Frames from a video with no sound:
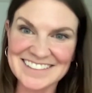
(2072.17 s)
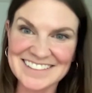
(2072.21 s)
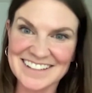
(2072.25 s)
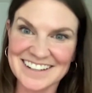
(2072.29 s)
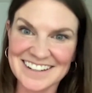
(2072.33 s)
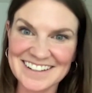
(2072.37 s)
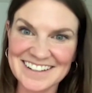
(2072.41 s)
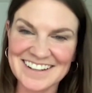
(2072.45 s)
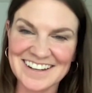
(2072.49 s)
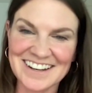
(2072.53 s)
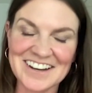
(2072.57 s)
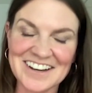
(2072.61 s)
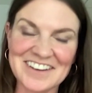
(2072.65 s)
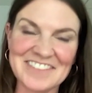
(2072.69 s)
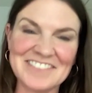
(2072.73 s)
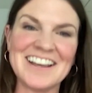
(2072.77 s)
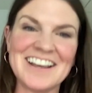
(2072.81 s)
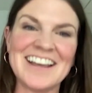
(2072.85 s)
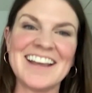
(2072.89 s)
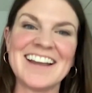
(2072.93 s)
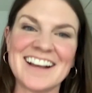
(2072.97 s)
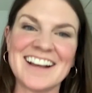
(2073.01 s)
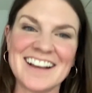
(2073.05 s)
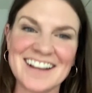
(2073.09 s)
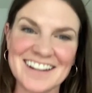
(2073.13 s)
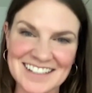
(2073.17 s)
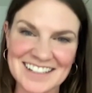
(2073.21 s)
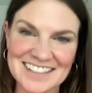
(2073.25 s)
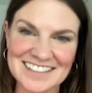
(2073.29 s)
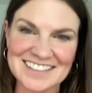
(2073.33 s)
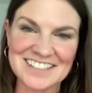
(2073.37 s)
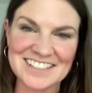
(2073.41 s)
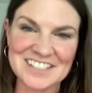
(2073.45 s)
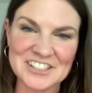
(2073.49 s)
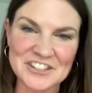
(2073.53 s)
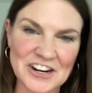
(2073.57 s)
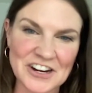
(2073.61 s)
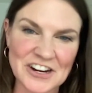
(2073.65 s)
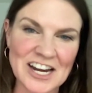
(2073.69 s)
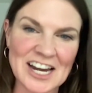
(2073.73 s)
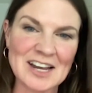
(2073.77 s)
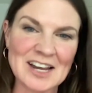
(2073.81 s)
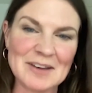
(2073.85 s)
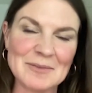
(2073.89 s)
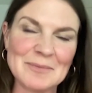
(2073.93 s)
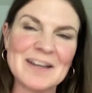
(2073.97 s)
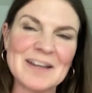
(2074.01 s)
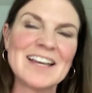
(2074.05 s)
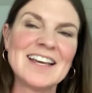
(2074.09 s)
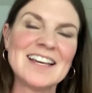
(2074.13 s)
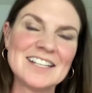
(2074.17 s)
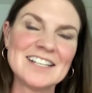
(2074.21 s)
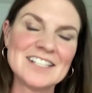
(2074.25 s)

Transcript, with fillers: dot com and on Instagram,